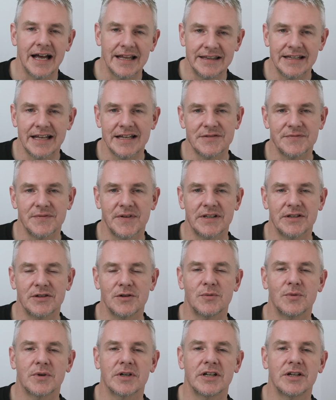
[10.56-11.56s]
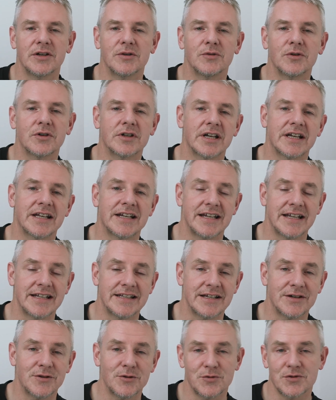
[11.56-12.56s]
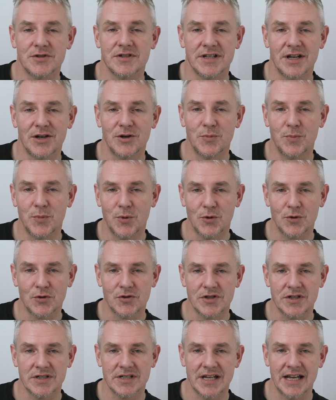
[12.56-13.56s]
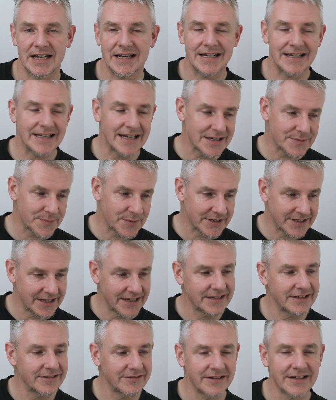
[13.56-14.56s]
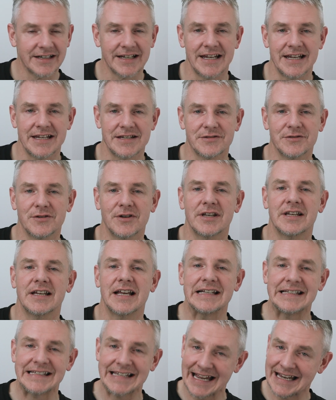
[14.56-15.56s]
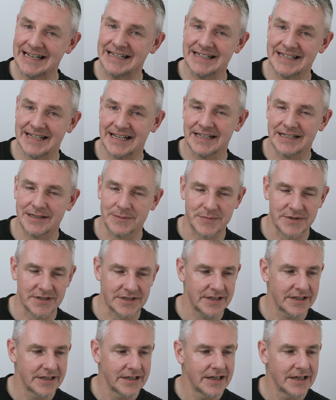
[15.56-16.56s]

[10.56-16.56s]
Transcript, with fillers: In this video we're going to look at creating old style portraits, and in this particular case looking at tin types.